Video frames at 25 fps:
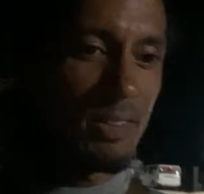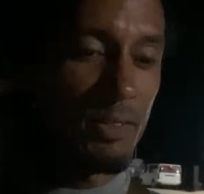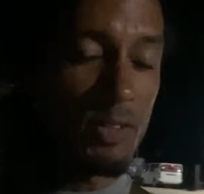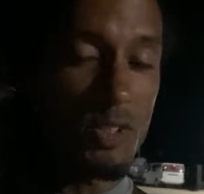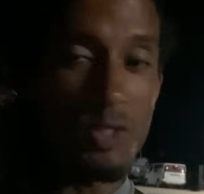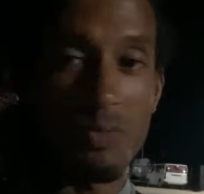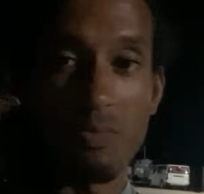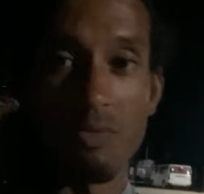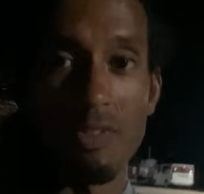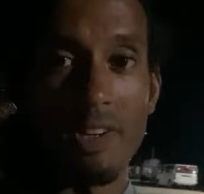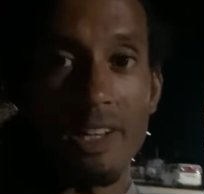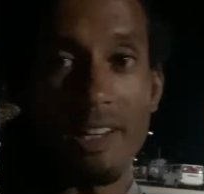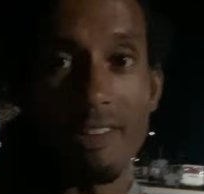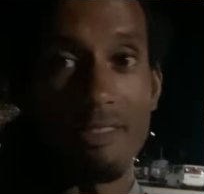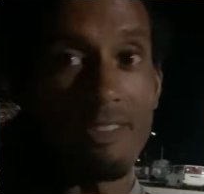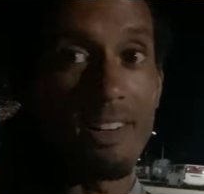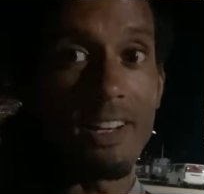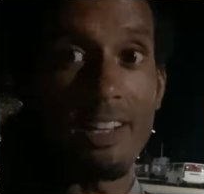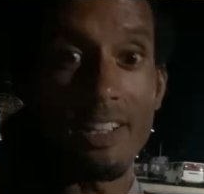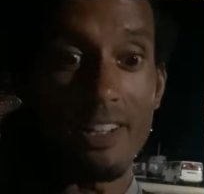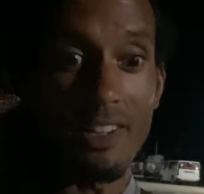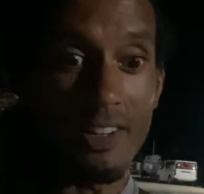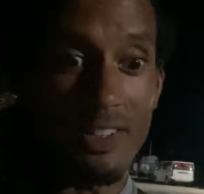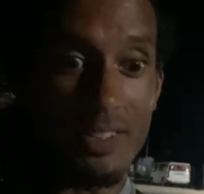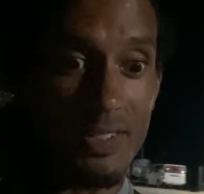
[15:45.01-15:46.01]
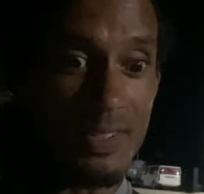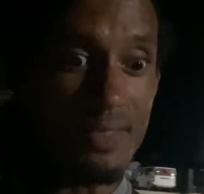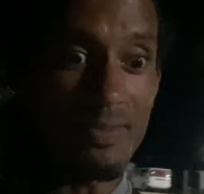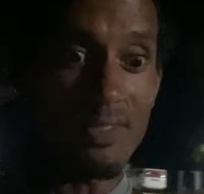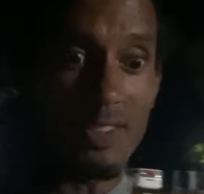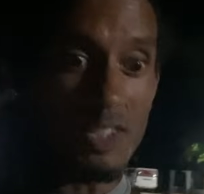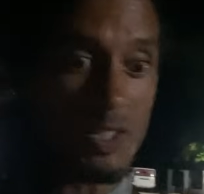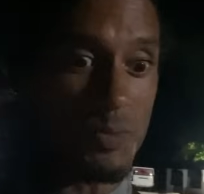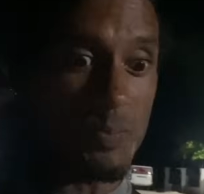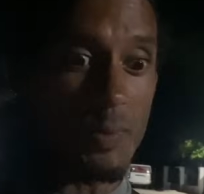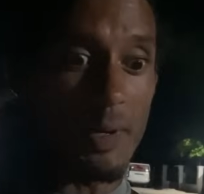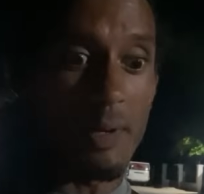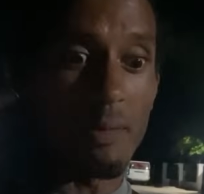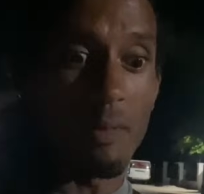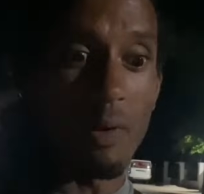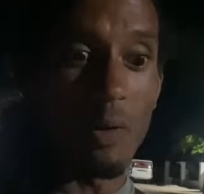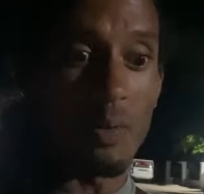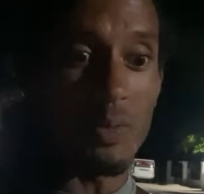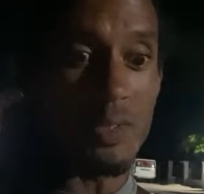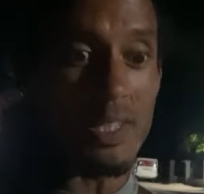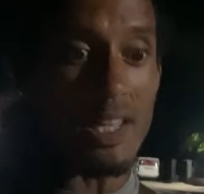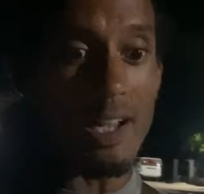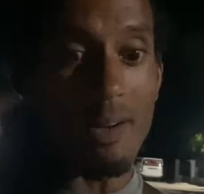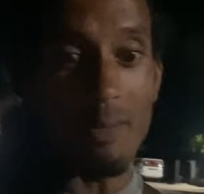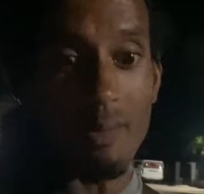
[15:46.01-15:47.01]
It's really, really good. The spring
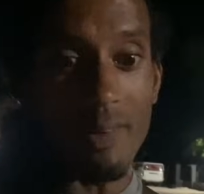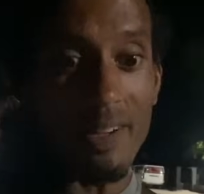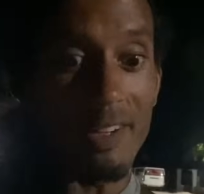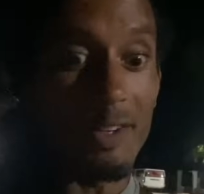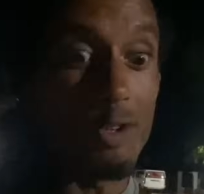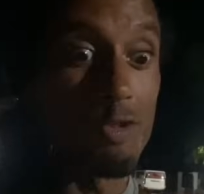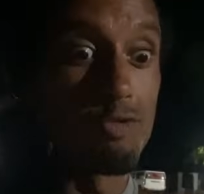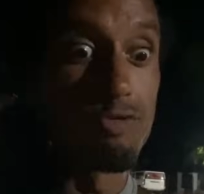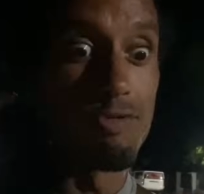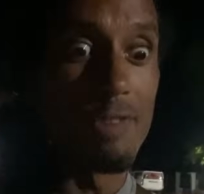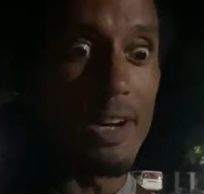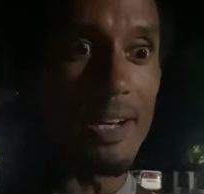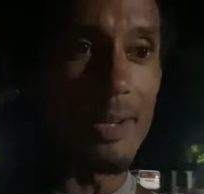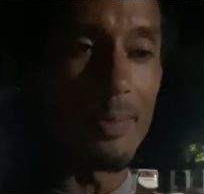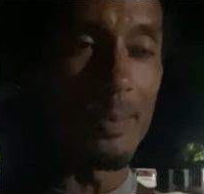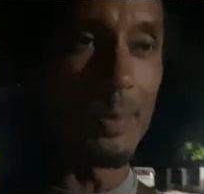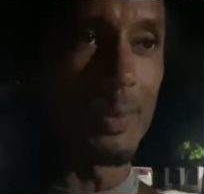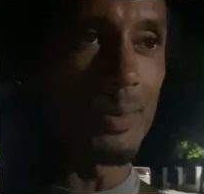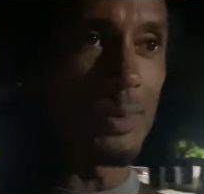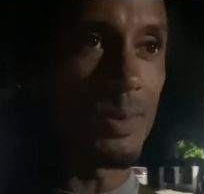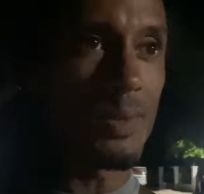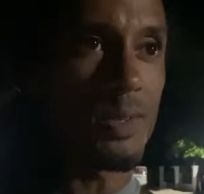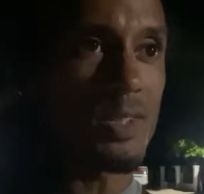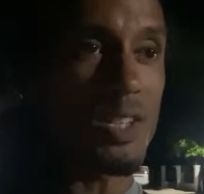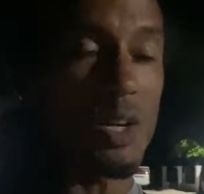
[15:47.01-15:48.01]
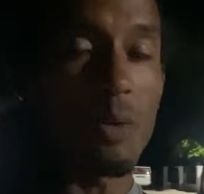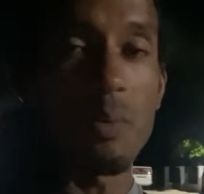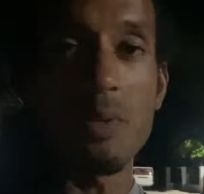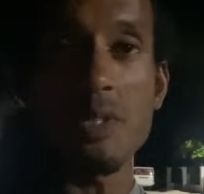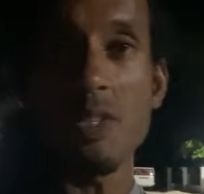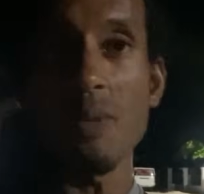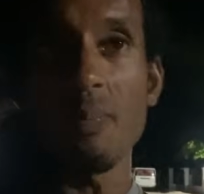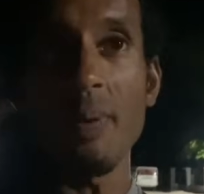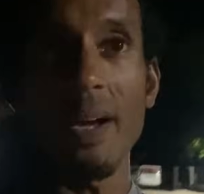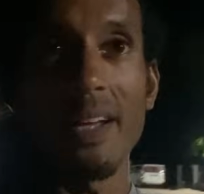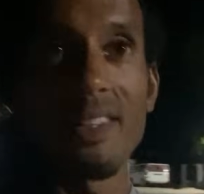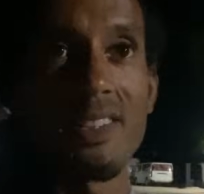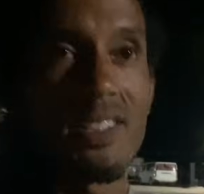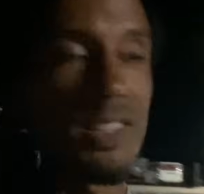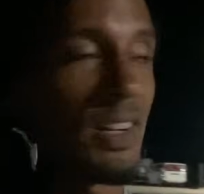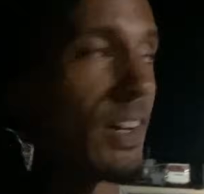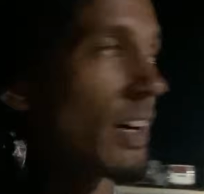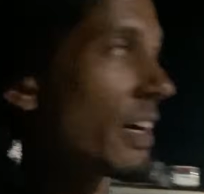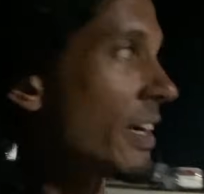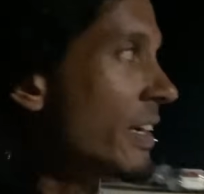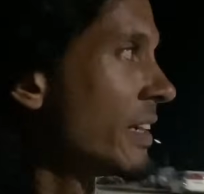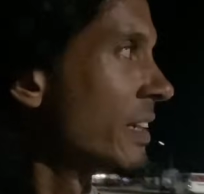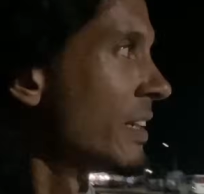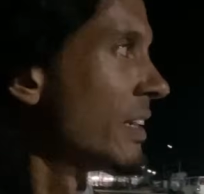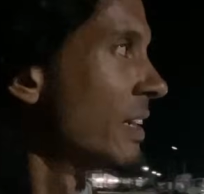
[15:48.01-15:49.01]
rolls there were incredible. So was the pad
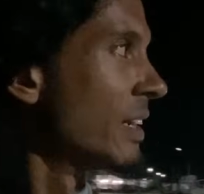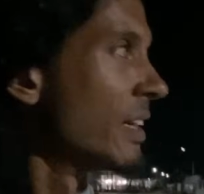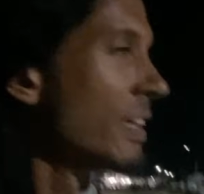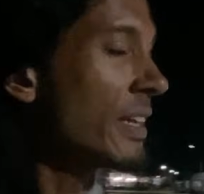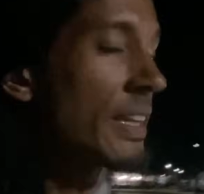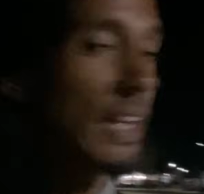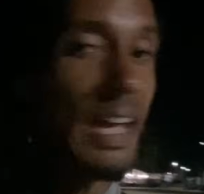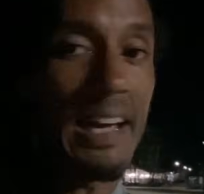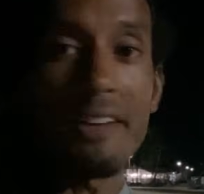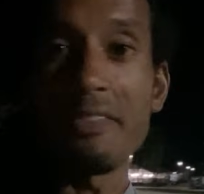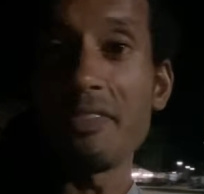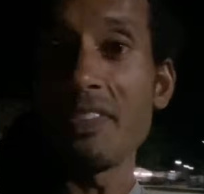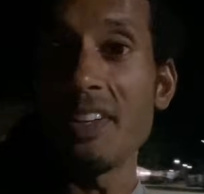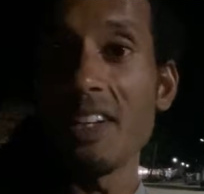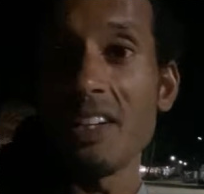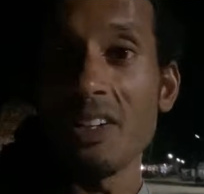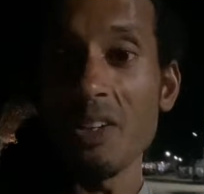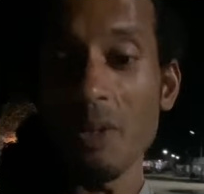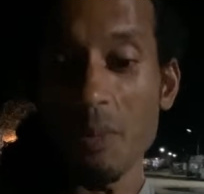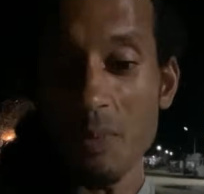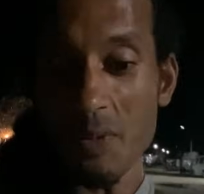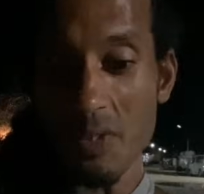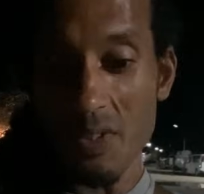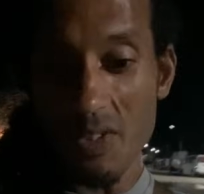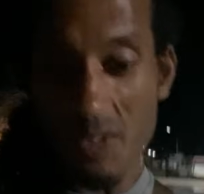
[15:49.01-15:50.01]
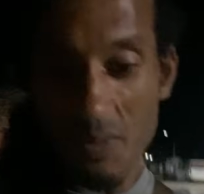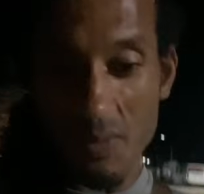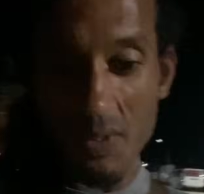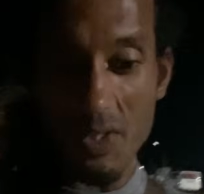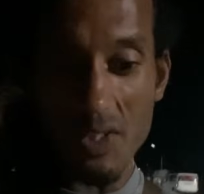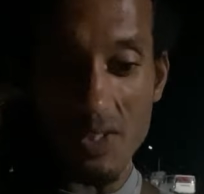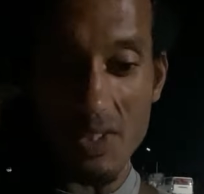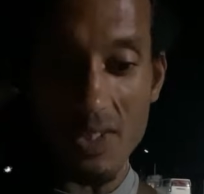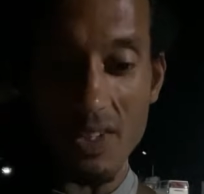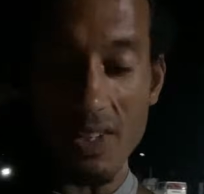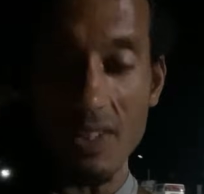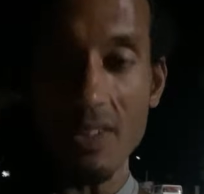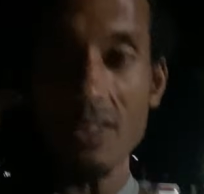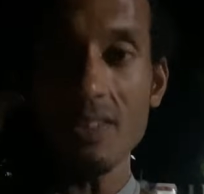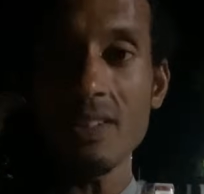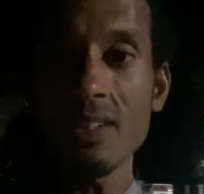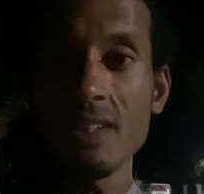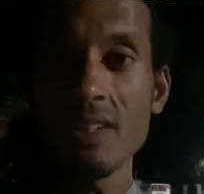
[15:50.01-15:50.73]
thai. They had vegan options, which is good.